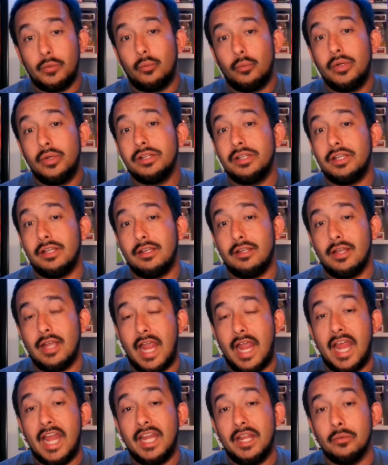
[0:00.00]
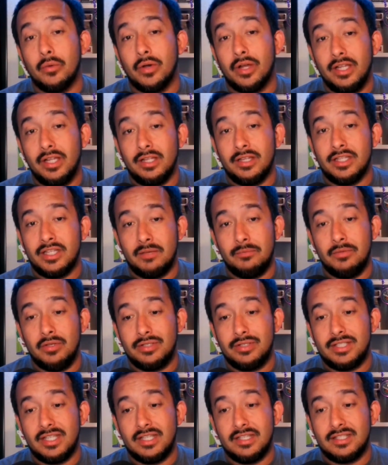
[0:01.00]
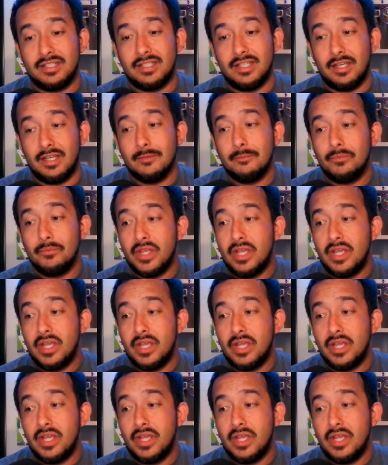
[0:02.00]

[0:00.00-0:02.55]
really anyone in the WCC